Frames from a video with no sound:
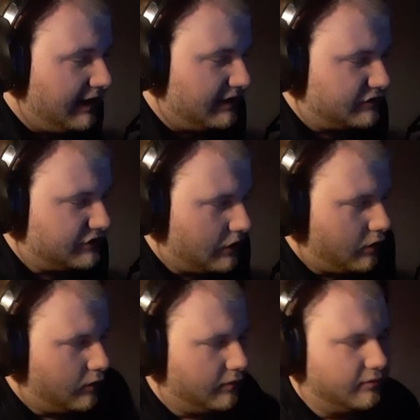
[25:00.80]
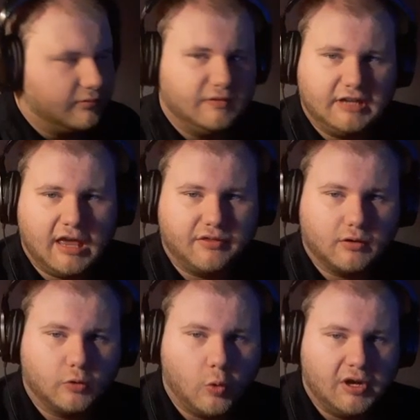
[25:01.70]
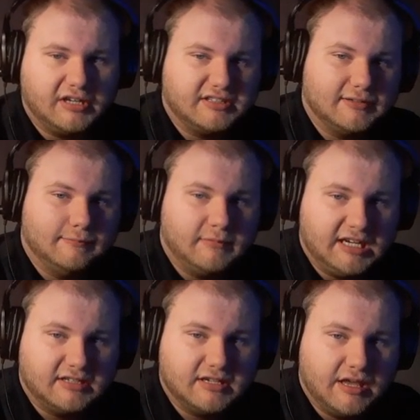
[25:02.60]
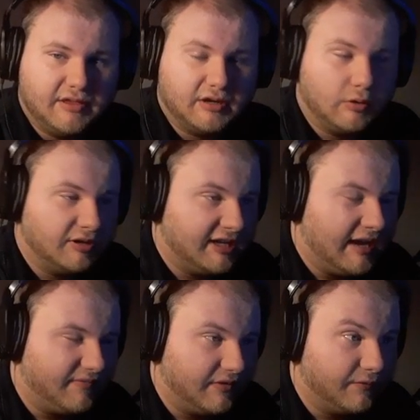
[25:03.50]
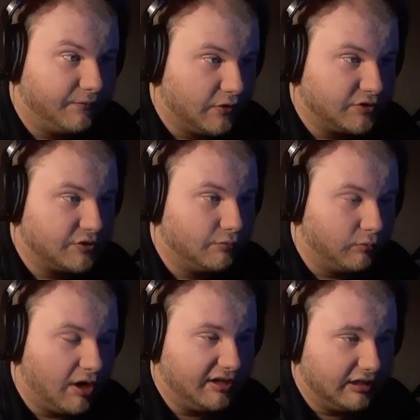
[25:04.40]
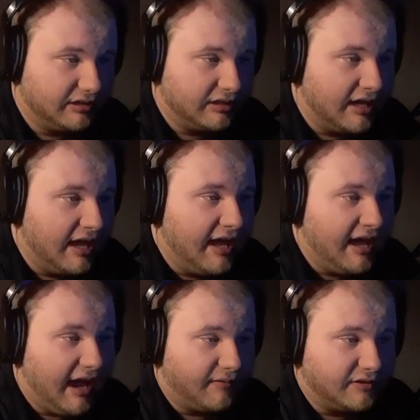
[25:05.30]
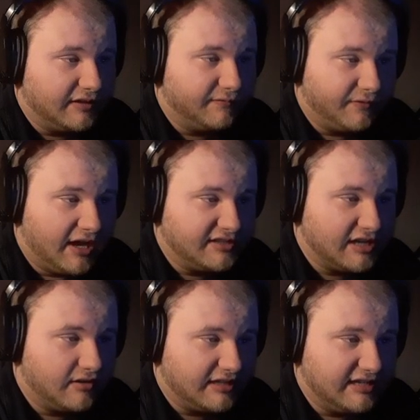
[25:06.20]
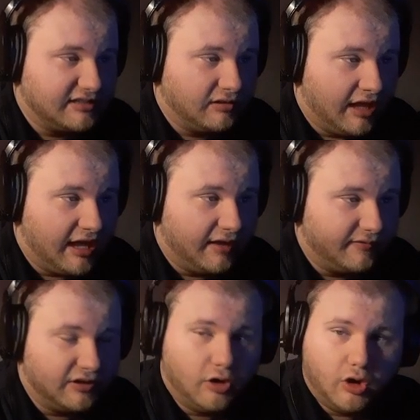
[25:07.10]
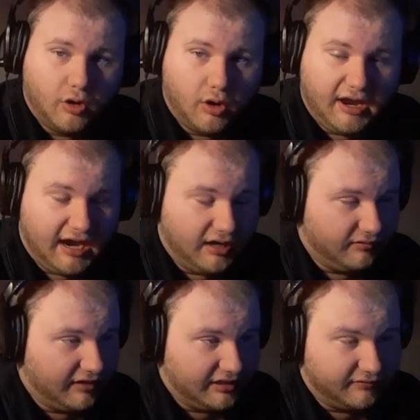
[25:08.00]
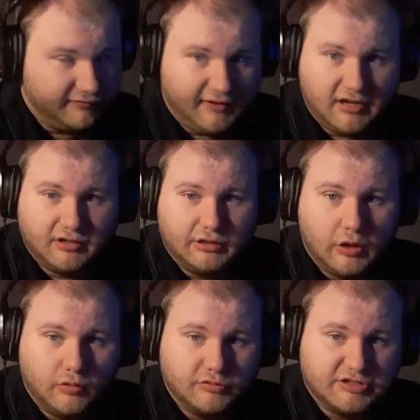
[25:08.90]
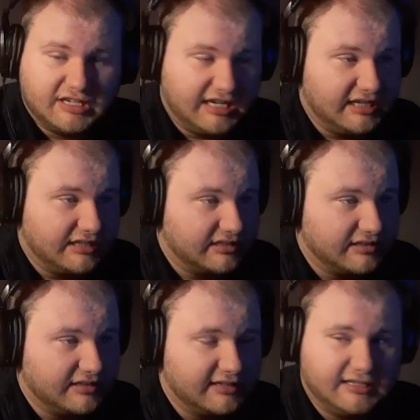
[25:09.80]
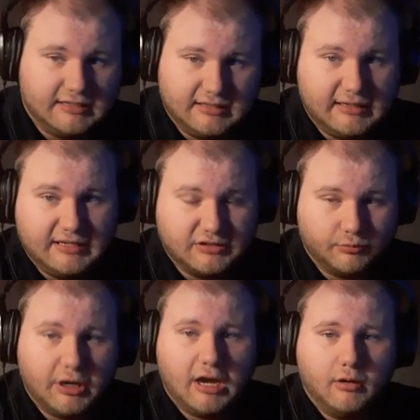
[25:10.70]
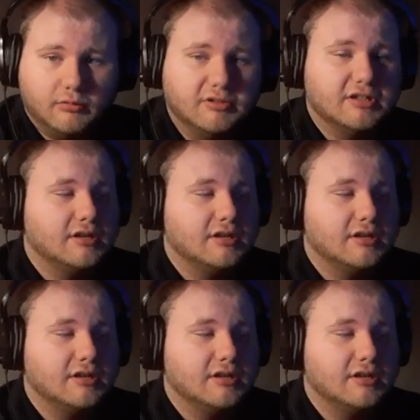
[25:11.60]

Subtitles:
And so, yeah, they're going to meet. They're going to have their first run-in after he finds out he's alive. And, like, Vader knows he's around.